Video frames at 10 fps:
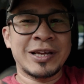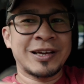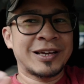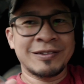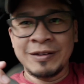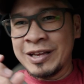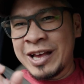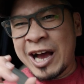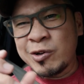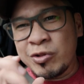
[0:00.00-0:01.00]
I
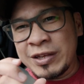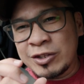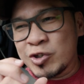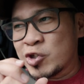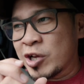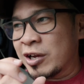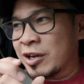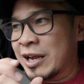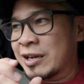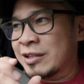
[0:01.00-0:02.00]
don't think there's not
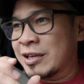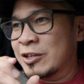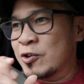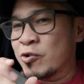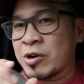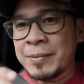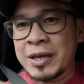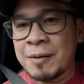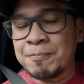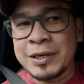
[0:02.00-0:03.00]
anything new coming up,